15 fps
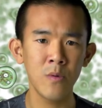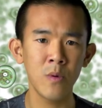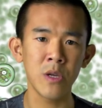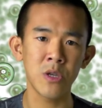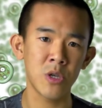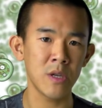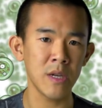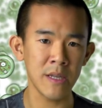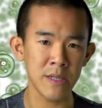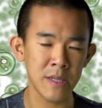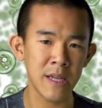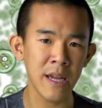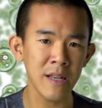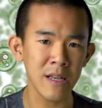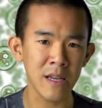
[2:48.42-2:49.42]
which
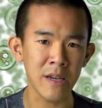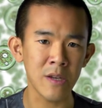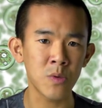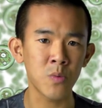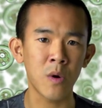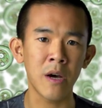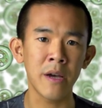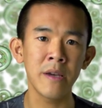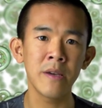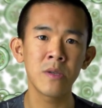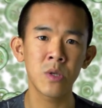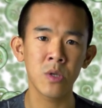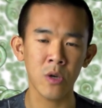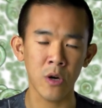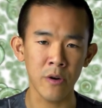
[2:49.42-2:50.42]
incidentally is why
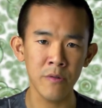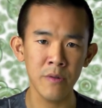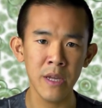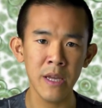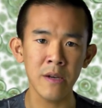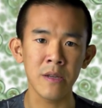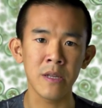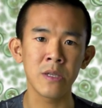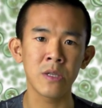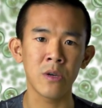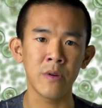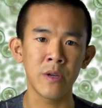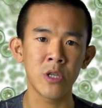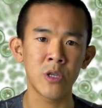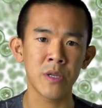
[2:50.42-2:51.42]
Scott O'Neill is
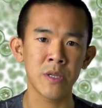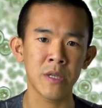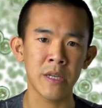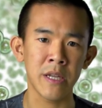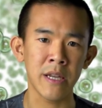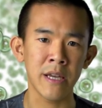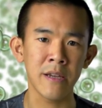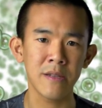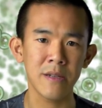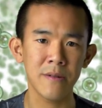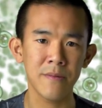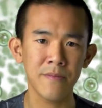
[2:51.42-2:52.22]
so interested in it.